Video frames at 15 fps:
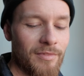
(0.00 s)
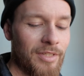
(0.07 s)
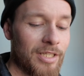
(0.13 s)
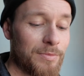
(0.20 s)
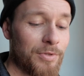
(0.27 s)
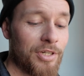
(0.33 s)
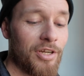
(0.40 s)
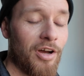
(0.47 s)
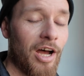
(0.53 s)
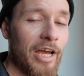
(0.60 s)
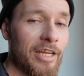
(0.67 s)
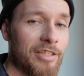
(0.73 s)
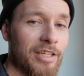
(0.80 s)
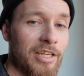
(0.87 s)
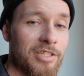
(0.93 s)
That's pretty
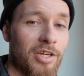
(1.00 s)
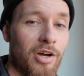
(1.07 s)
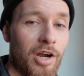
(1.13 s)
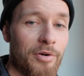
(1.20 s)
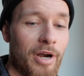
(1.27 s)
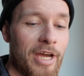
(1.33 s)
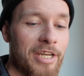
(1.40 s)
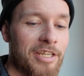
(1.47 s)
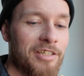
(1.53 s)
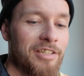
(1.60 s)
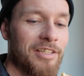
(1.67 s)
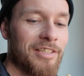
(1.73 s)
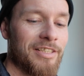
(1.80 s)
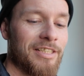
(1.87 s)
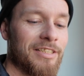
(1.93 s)
high. That's a high rating.
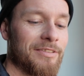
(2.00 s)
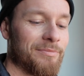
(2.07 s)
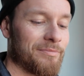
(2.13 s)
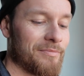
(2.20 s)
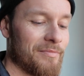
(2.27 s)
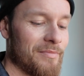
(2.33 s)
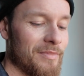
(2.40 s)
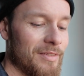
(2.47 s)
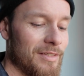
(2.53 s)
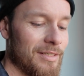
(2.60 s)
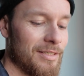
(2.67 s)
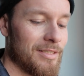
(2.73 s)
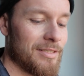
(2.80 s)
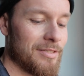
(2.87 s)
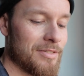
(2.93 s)

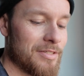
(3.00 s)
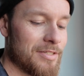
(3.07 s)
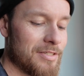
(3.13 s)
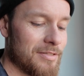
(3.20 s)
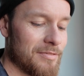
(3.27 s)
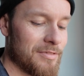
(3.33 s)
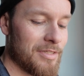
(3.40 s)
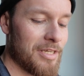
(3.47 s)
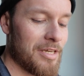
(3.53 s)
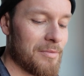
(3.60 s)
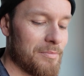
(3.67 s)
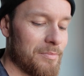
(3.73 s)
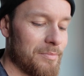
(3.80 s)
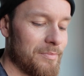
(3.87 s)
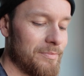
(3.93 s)
Because, yeah.
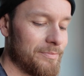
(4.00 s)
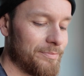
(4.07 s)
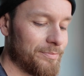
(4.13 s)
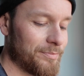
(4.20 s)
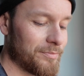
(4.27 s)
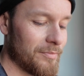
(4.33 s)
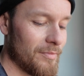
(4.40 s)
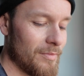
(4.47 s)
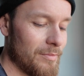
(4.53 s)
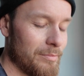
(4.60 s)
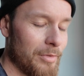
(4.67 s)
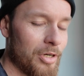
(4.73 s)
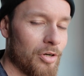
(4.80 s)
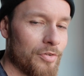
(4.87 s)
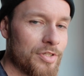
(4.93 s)

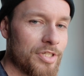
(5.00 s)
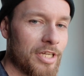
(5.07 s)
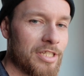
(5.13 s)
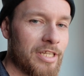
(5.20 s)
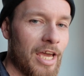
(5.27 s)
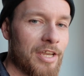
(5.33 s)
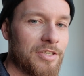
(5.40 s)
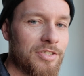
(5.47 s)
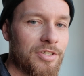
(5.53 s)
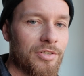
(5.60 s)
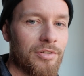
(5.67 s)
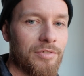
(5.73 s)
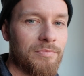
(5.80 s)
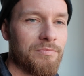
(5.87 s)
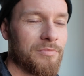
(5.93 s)
But obviously a 10
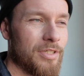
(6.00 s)
still.